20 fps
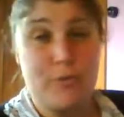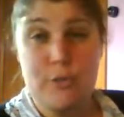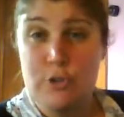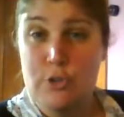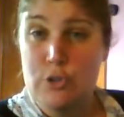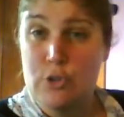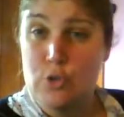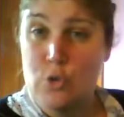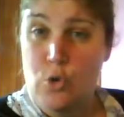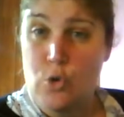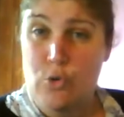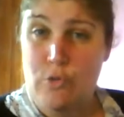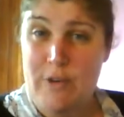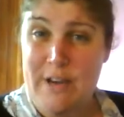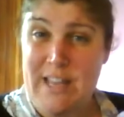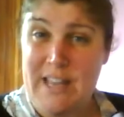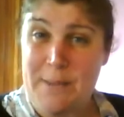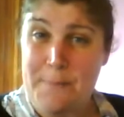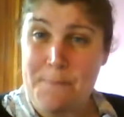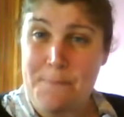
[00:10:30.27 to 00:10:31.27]
You need
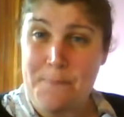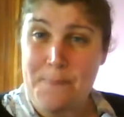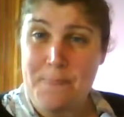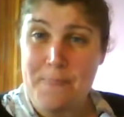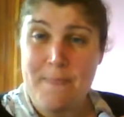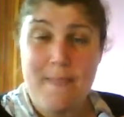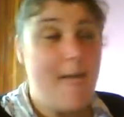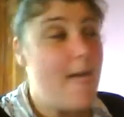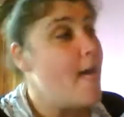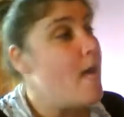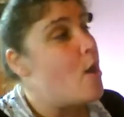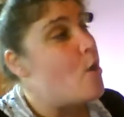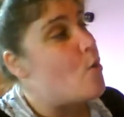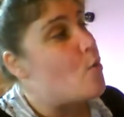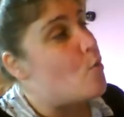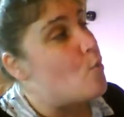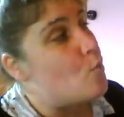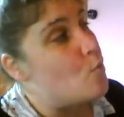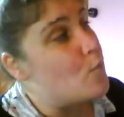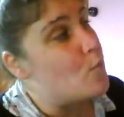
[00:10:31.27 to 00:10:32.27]
to complete
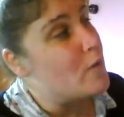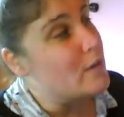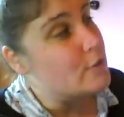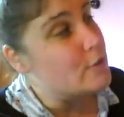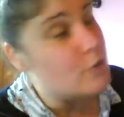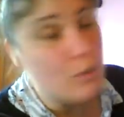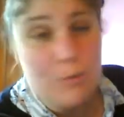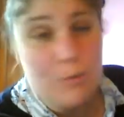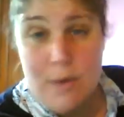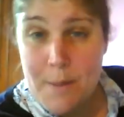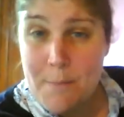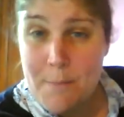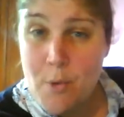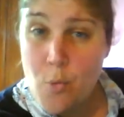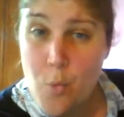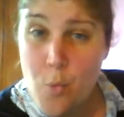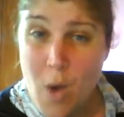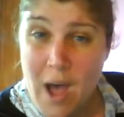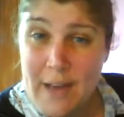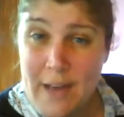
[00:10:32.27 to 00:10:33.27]
the
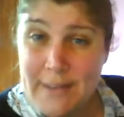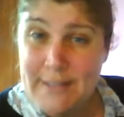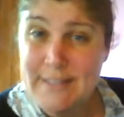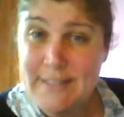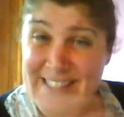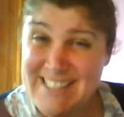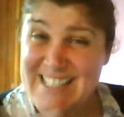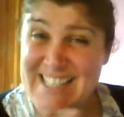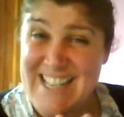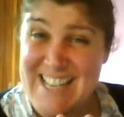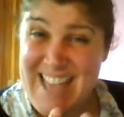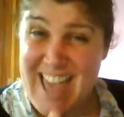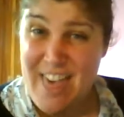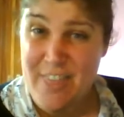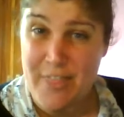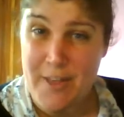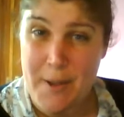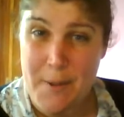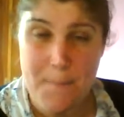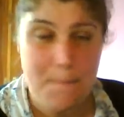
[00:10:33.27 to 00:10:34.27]
sentences
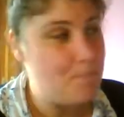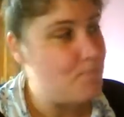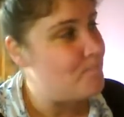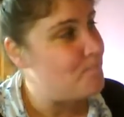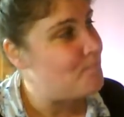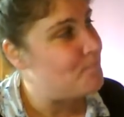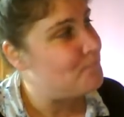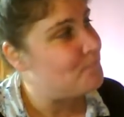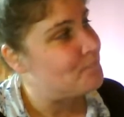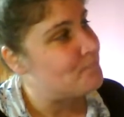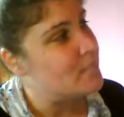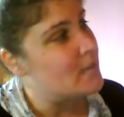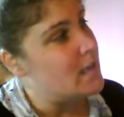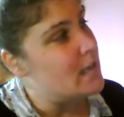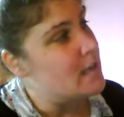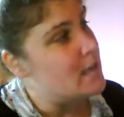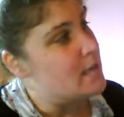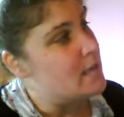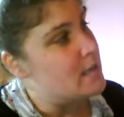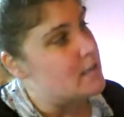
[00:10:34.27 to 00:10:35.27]
about the
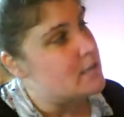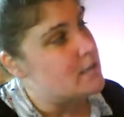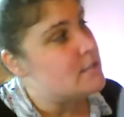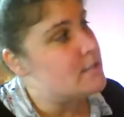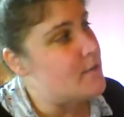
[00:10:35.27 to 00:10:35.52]
story.